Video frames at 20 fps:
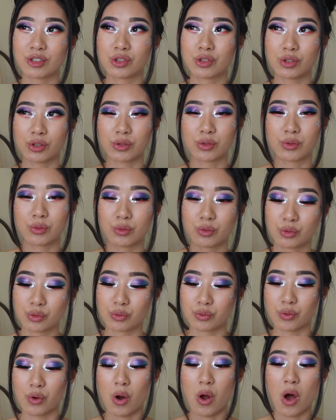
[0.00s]
just
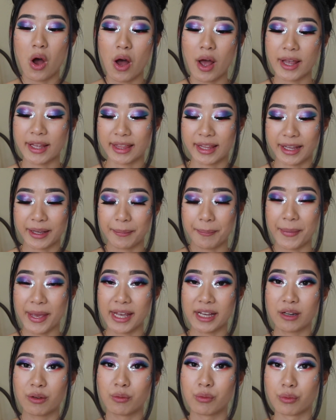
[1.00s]
draw and like
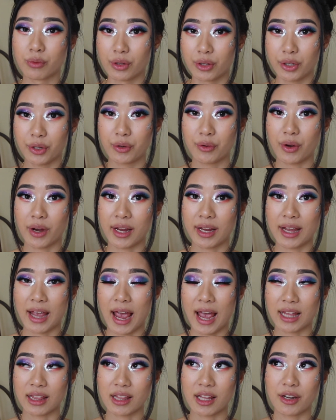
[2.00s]
make really great
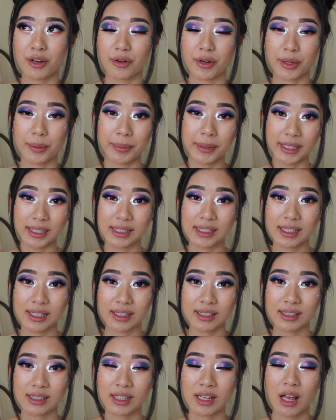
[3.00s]
hand lettering
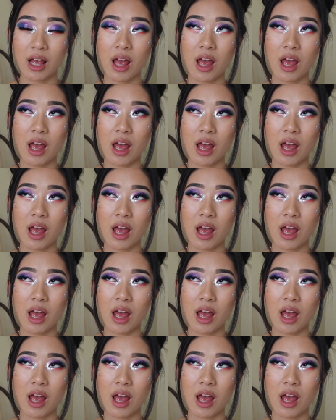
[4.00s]
pieces.